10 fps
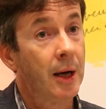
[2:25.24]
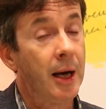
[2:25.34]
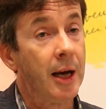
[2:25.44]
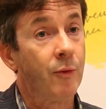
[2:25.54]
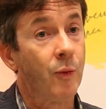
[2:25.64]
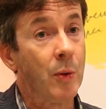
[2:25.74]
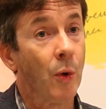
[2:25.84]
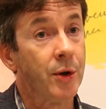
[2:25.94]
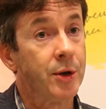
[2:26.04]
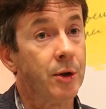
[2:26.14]
if we
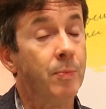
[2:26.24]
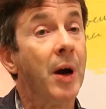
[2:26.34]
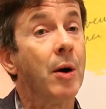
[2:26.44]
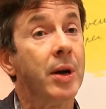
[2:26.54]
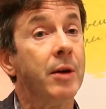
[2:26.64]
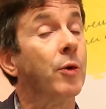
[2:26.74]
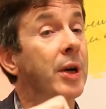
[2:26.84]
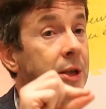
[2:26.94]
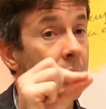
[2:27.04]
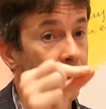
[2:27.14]
want to bury, for
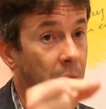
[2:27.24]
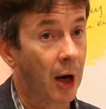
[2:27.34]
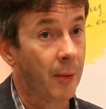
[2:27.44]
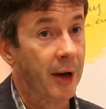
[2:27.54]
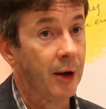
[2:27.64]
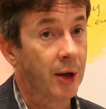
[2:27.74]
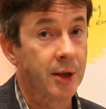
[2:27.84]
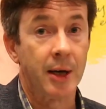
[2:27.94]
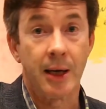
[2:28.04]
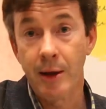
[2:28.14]
example, carbon
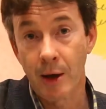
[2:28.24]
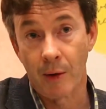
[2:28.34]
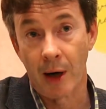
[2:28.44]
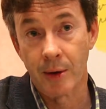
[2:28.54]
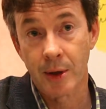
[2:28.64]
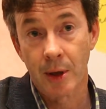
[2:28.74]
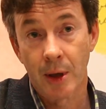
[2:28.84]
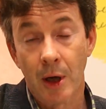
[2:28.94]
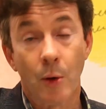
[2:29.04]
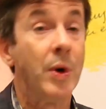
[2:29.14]
dioxide in the ground,
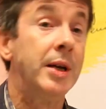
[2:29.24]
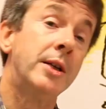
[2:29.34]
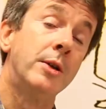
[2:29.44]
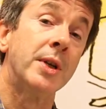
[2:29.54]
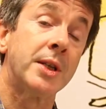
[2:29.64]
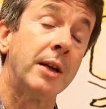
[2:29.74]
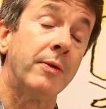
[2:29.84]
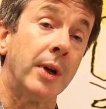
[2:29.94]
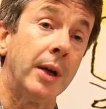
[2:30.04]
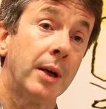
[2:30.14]
we need to do it
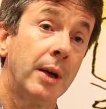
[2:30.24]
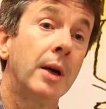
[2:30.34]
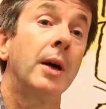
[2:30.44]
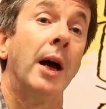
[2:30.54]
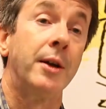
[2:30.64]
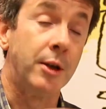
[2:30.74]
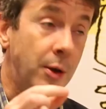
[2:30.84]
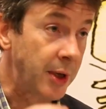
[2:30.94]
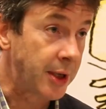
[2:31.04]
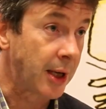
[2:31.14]
safely. And to
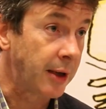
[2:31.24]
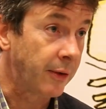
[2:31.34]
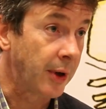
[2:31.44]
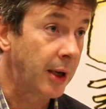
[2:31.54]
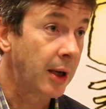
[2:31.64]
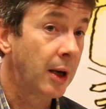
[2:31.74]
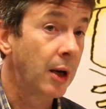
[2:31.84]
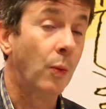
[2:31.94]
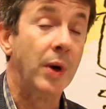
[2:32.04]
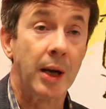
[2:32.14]
do it safely,
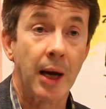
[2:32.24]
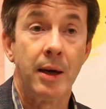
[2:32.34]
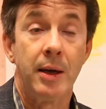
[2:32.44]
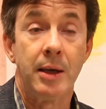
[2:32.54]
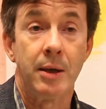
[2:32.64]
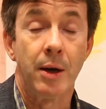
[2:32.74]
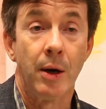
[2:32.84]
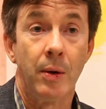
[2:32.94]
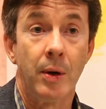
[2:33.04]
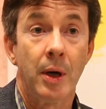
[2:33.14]
we again need to
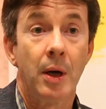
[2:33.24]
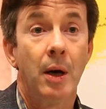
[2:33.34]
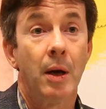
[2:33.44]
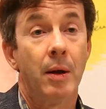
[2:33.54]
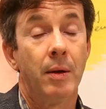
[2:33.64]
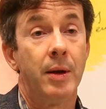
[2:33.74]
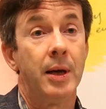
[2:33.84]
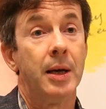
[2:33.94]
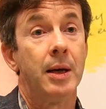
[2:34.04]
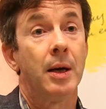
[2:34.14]
know
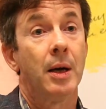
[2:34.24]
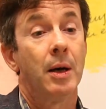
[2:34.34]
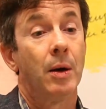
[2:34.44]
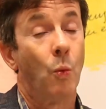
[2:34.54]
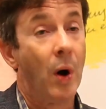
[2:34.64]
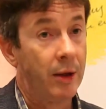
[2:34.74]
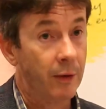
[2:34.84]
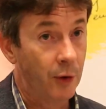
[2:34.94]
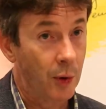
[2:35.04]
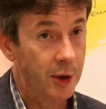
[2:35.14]
the way
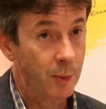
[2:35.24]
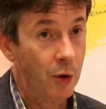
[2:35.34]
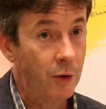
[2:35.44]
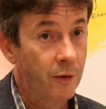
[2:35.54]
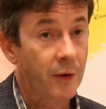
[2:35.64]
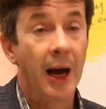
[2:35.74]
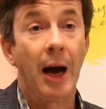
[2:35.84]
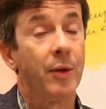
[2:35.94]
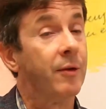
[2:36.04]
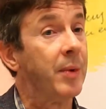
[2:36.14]
the fluids move,
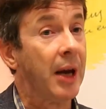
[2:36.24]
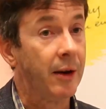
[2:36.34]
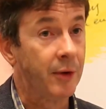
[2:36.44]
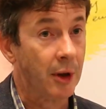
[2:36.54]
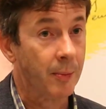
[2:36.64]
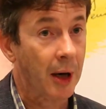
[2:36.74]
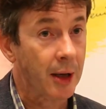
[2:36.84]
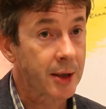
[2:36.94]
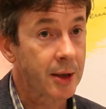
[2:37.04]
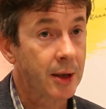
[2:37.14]
how they've behaved in the
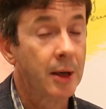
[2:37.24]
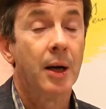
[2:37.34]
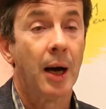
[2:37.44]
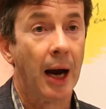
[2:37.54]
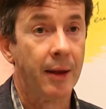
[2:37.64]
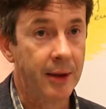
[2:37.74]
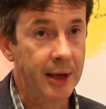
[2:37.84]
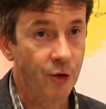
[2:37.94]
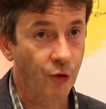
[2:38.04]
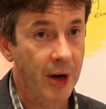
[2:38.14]
past, and
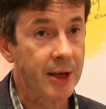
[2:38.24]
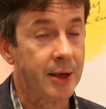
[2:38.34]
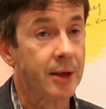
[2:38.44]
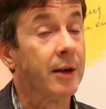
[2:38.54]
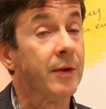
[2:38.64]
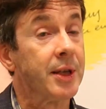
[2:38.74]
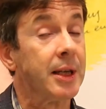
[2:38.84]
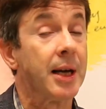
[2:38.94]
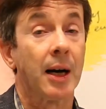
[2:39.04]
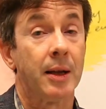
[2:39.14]
these traces give us
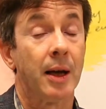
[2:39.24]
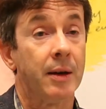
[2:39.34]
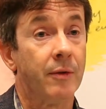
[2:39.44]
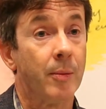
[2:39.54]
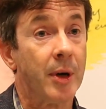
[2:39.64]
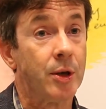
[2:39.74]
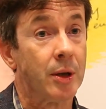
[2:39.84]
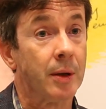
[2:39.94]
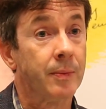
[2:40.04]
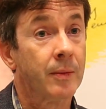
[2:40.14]
exactly that information.